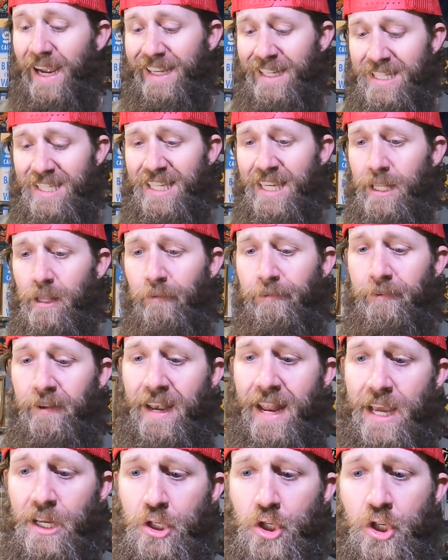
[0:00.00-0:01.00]
I can see the
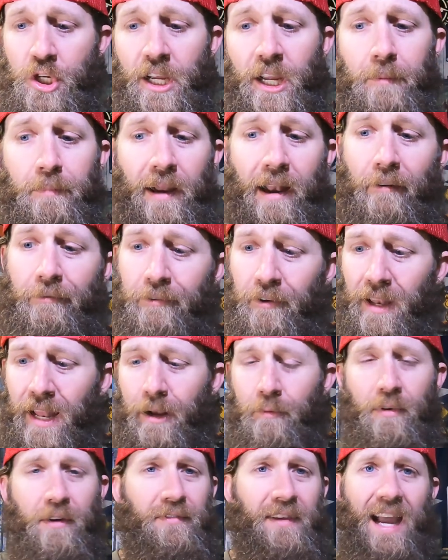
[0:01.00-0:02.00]
finesse jig, but I feel
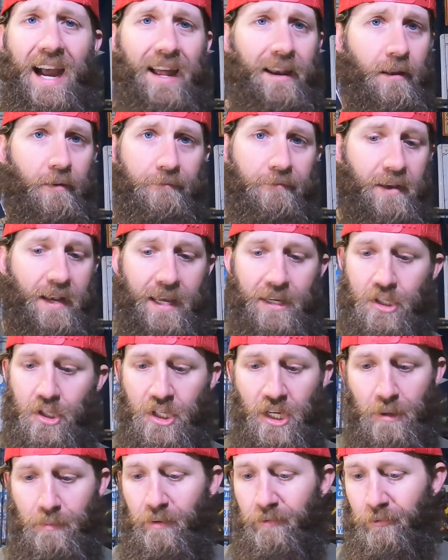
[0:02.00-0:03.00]
like we've gotten a finesse
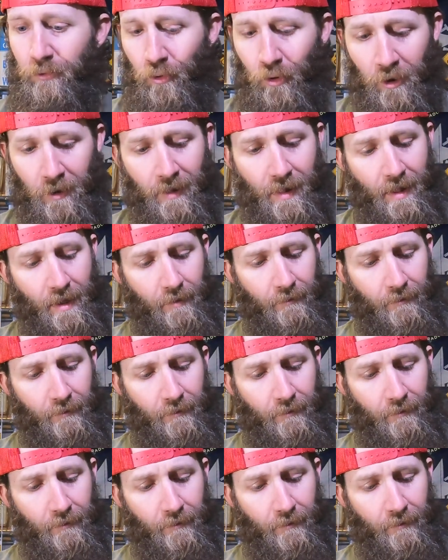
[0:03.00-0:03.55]
jig before.